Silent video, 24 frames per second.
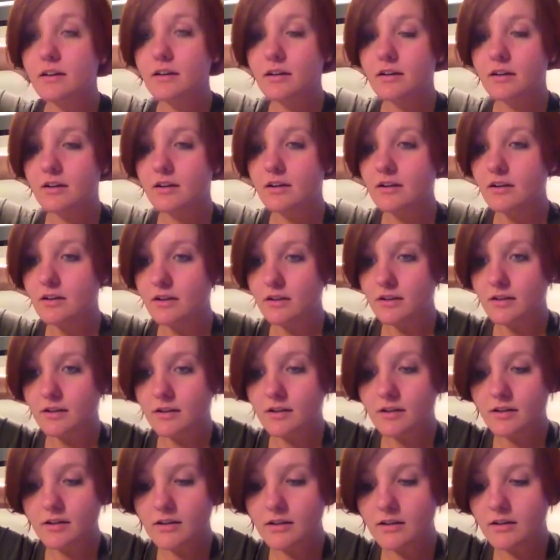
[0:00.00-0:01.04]

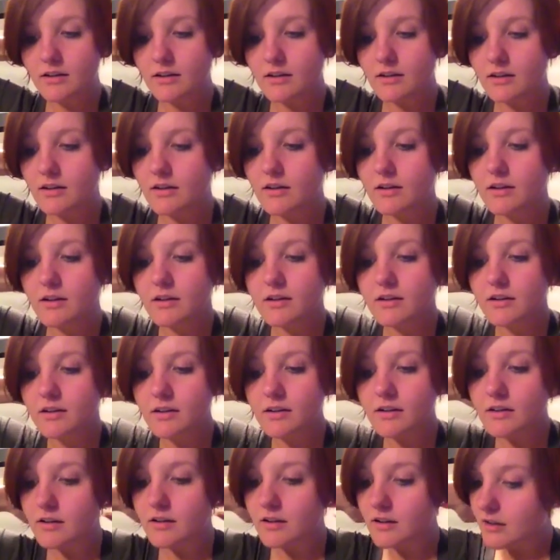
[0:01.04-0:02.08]
[no speech]